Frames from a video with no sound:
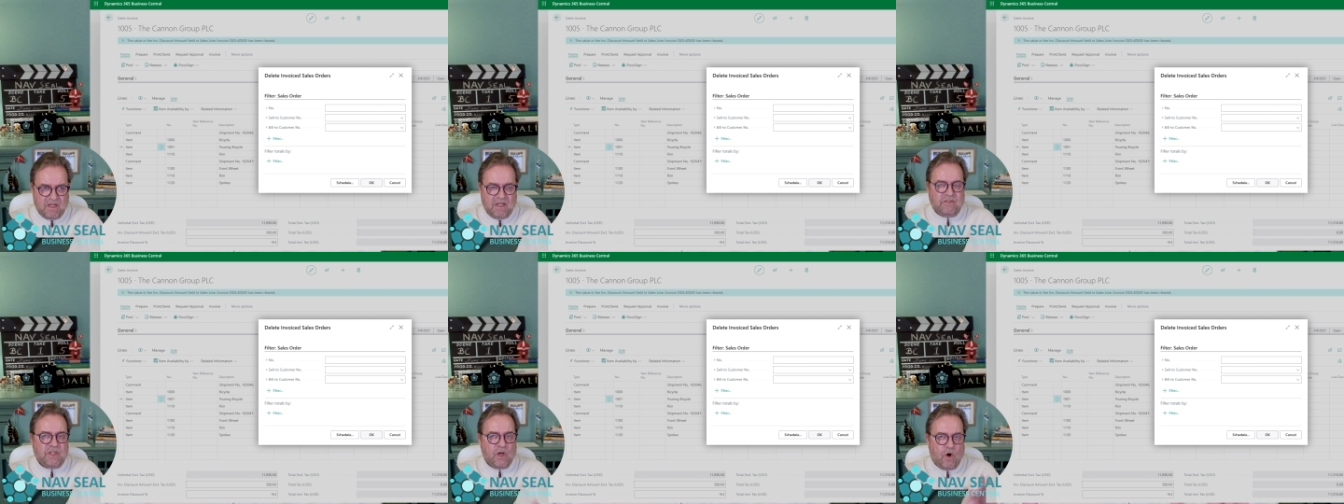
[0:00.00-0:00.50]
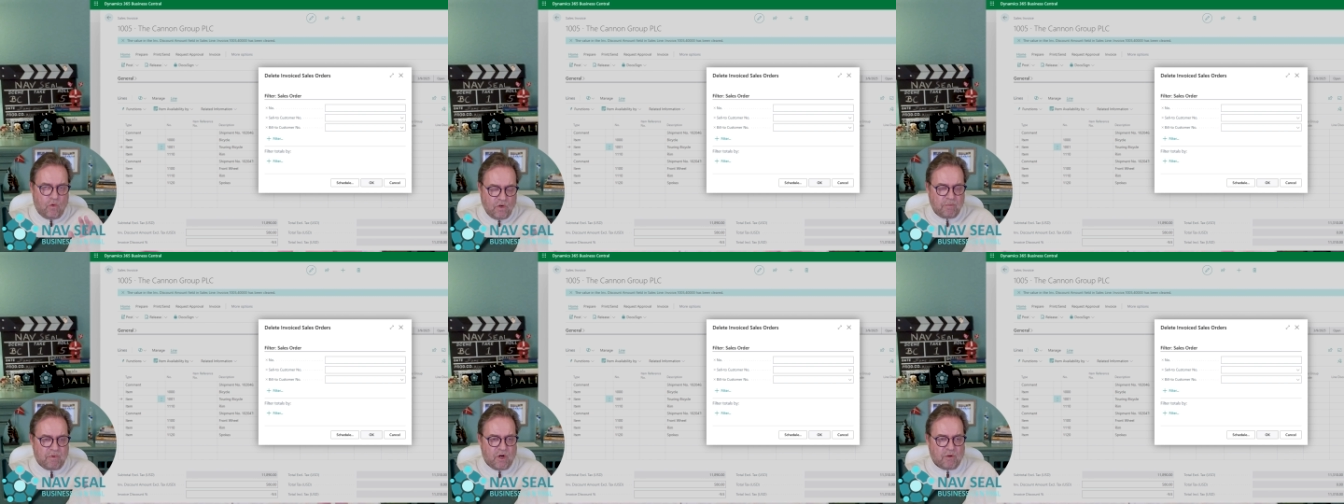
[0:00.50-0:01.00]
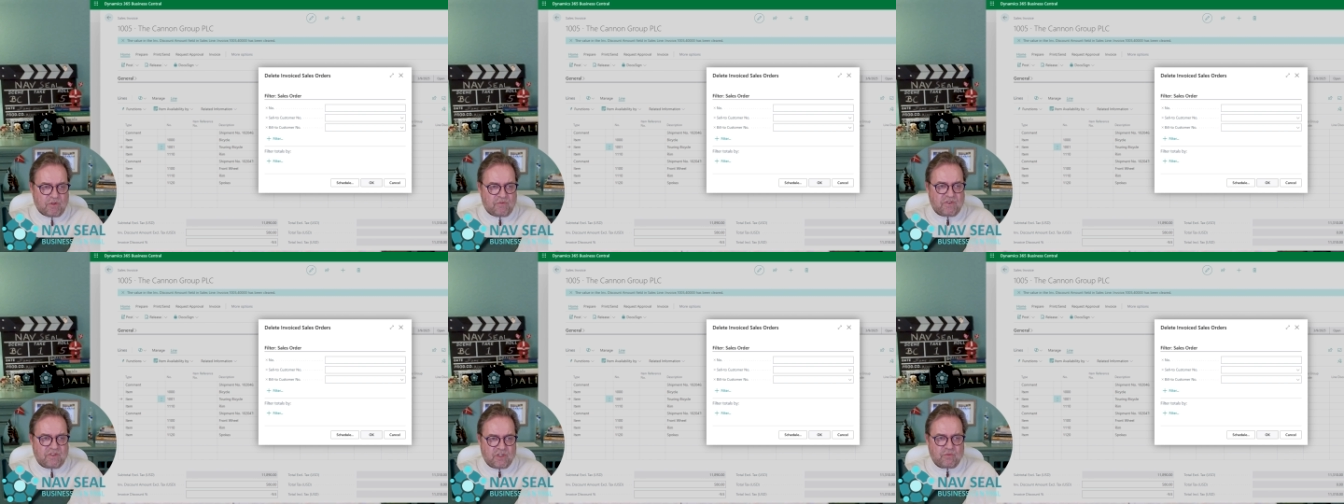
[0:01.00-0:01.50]
The only purpose for
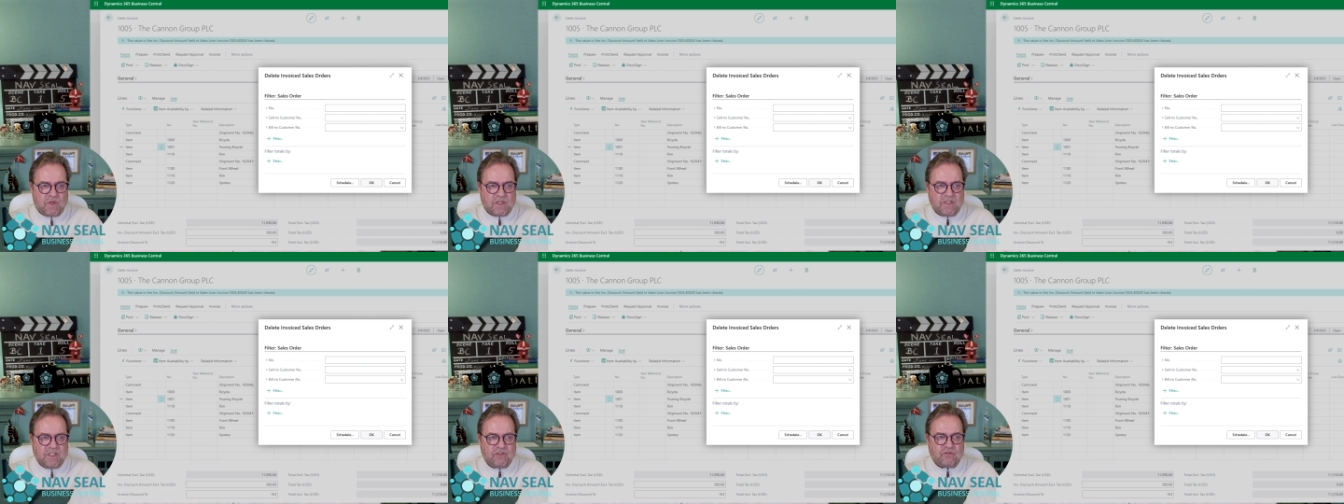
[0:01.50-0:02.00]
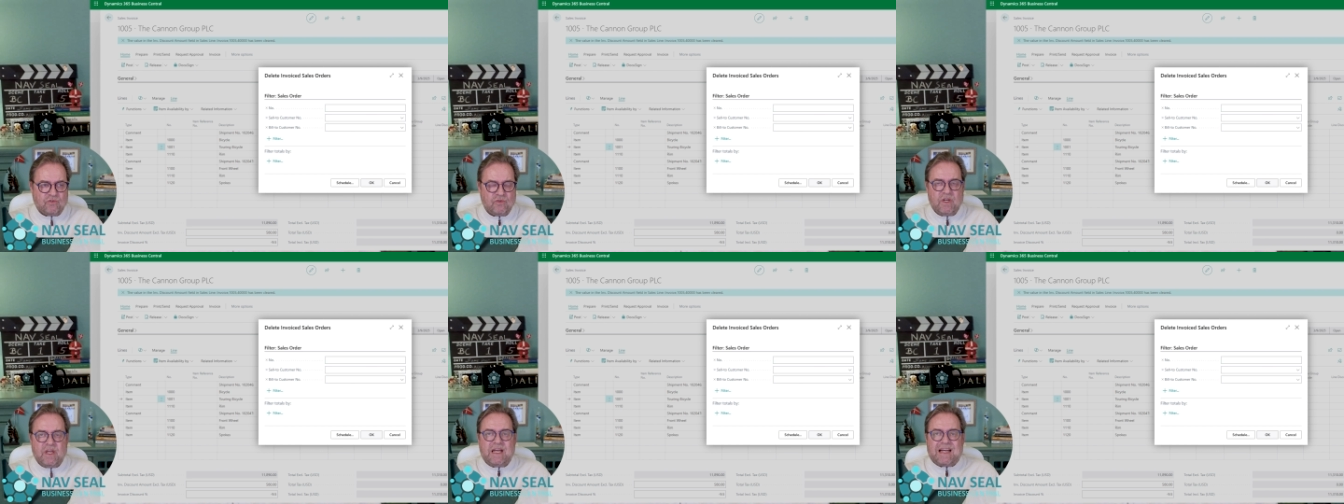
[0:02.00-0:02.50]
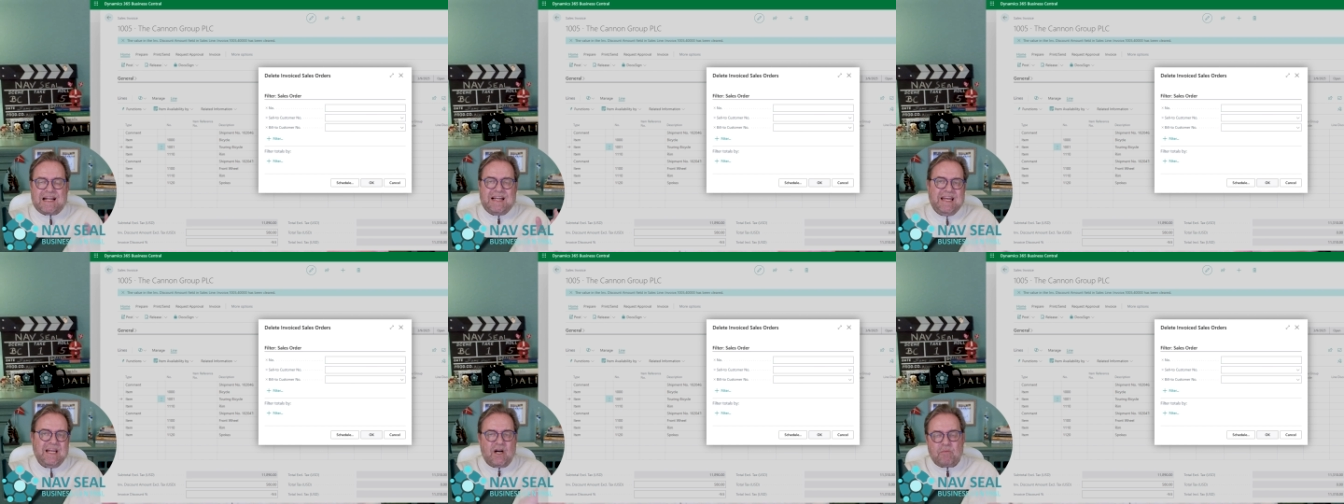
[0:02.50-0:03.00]
this one is to
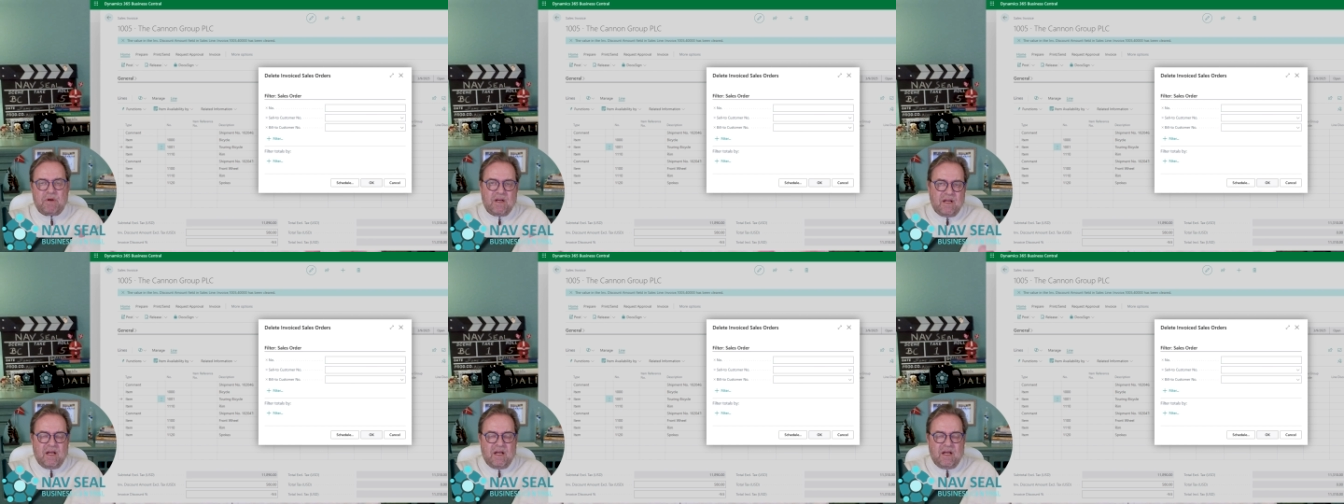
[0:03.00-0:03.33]
clean up